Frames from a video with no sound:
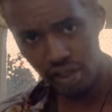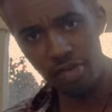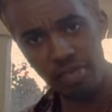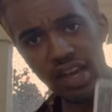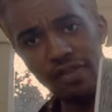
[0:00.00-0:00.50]

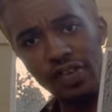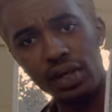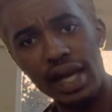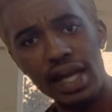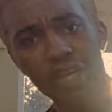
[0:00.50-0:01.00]
you may
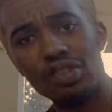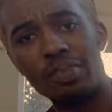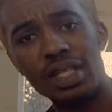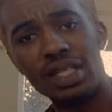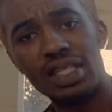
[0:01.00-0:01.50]
feel like
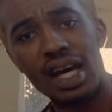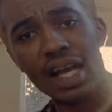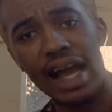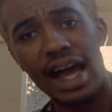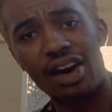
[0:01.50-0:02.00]
you've been
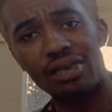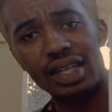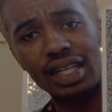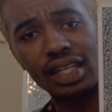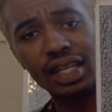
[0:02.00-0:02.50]
stuck
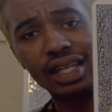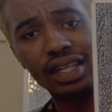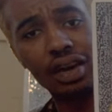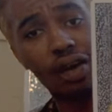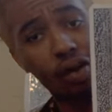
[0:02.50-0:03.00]
out in the
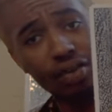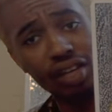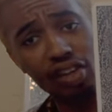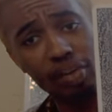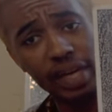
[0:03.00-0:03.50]
cold
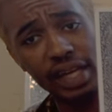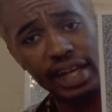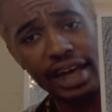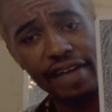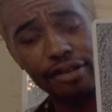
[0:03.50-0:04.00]
a little bit
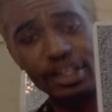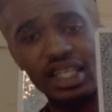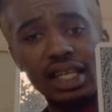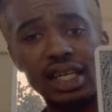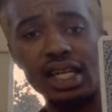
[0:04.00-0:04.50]
in love
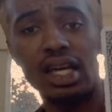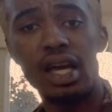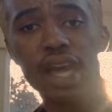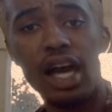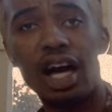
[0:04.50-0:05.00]
recently.
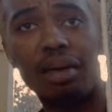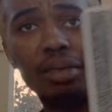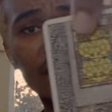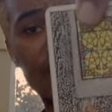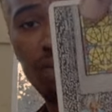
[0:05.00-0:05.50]

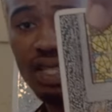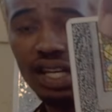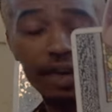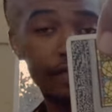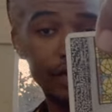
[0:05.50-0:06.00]
Like no one's
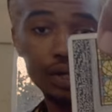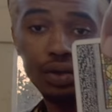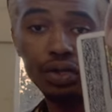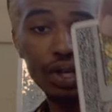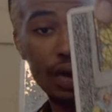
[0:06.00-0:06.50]
there for
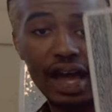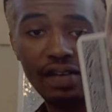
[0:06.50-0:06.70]
you, you don't